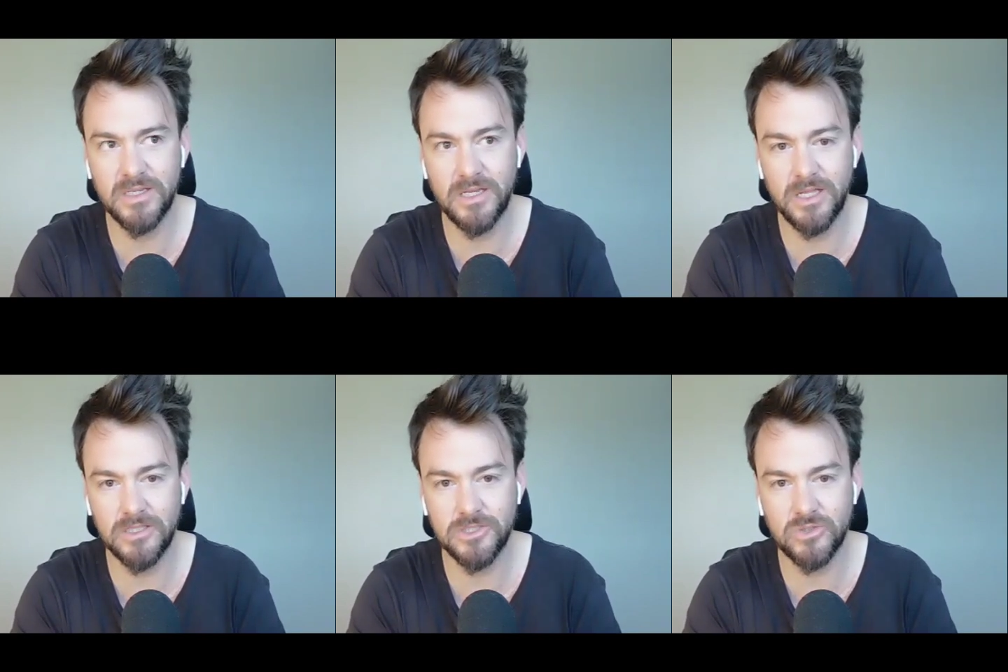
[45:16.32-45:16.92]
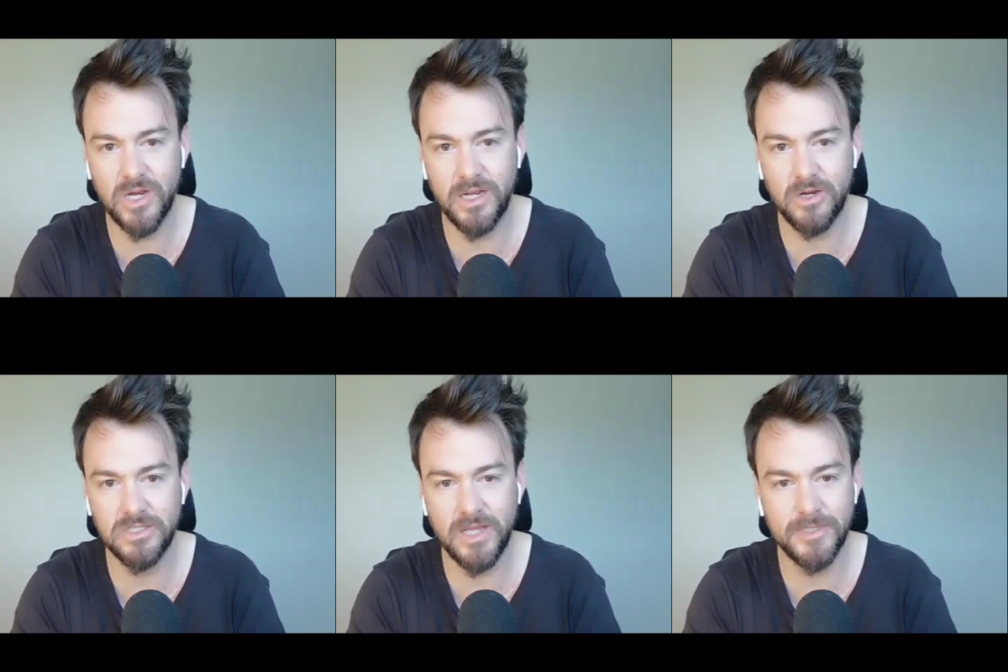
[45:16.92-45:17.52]
illustrating
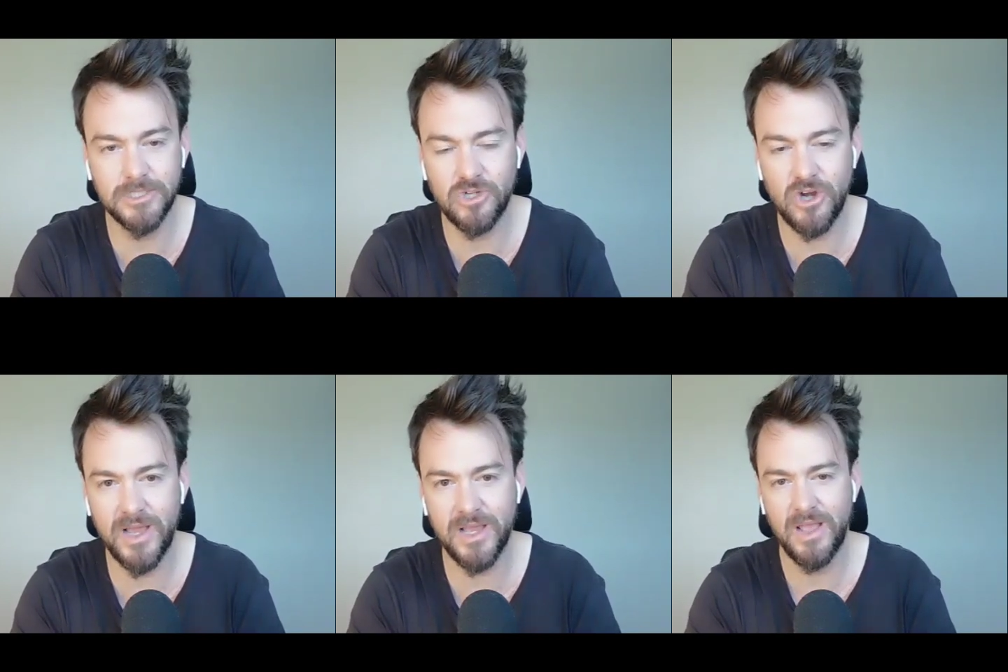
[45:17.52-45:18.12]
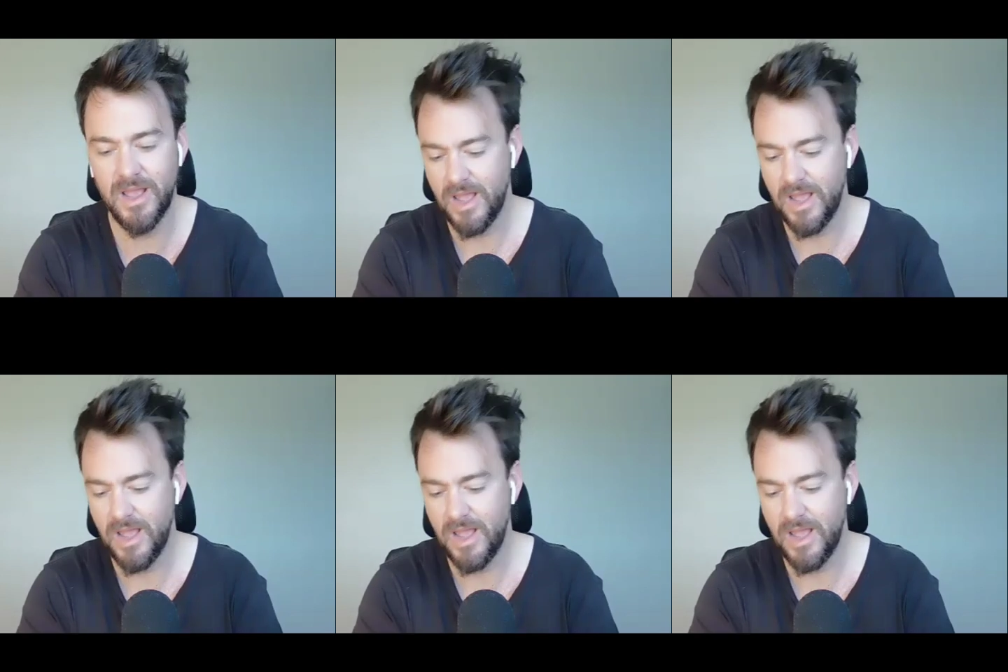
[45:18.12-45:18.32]
or demonstrating.